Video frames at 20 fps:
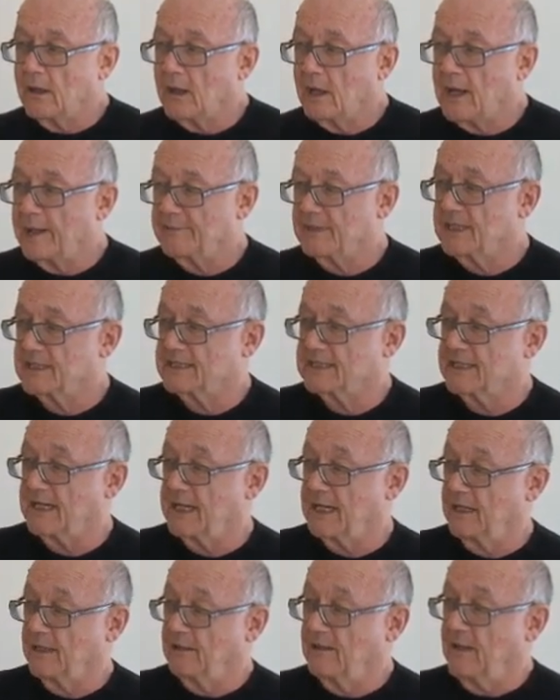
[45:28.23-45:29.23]
I'm not
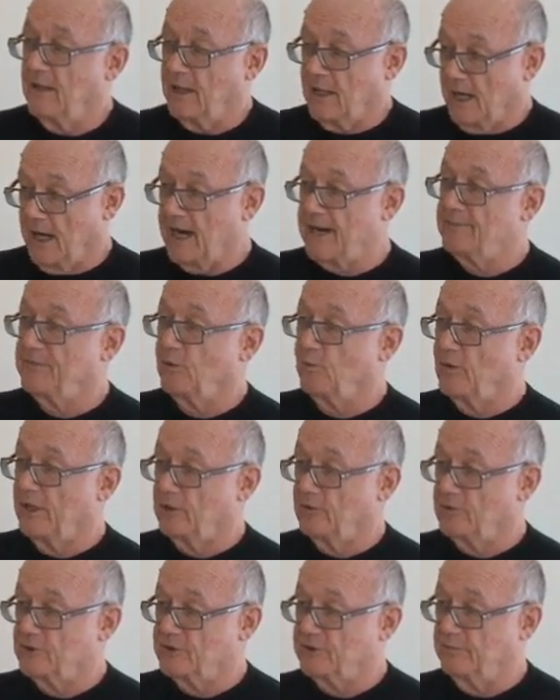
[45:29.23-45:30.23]
saying I'm the
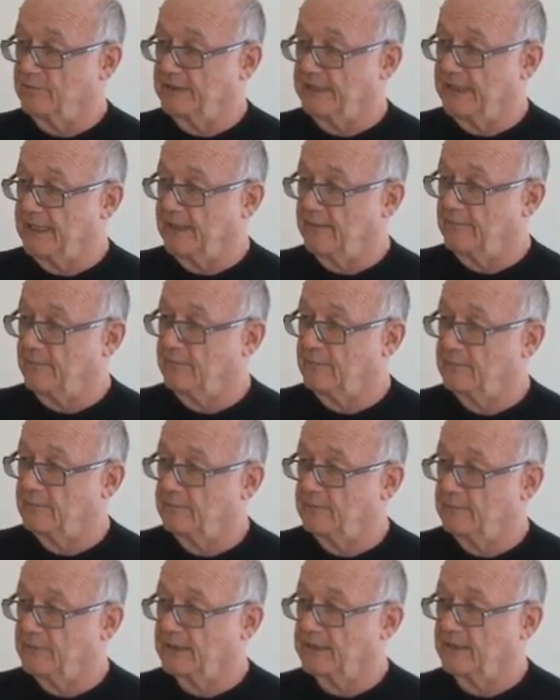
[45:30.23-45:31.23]
one who's to blame,
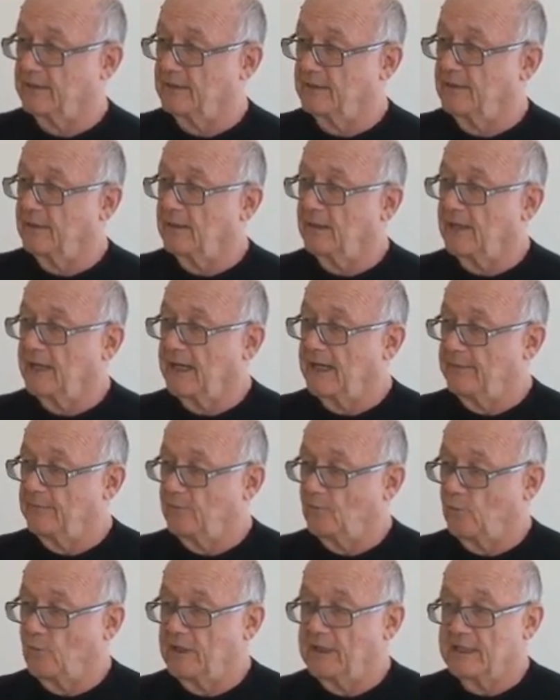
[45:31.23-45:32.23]
but
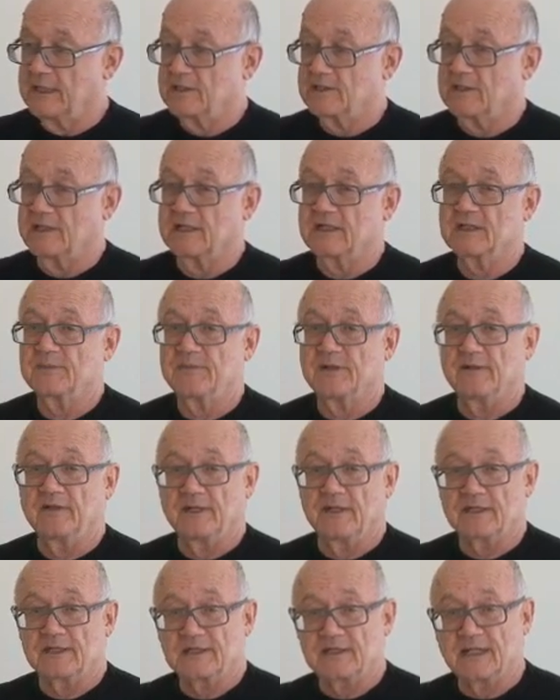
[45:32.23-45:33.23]
I'm willing to
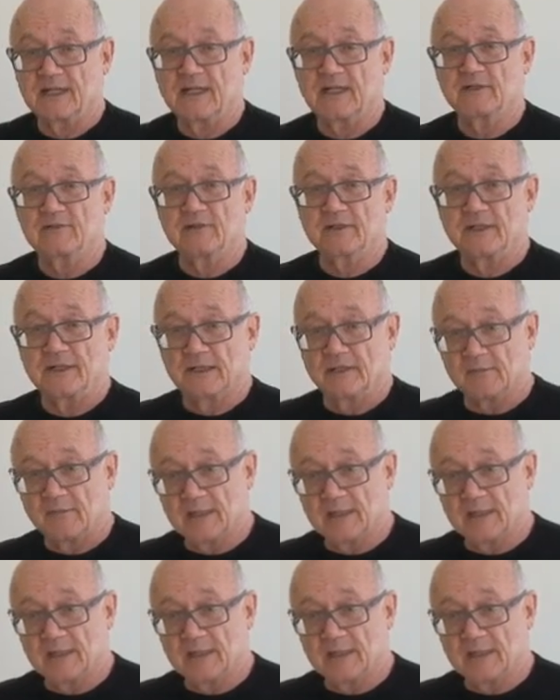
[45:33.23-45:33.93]
experience the hatred in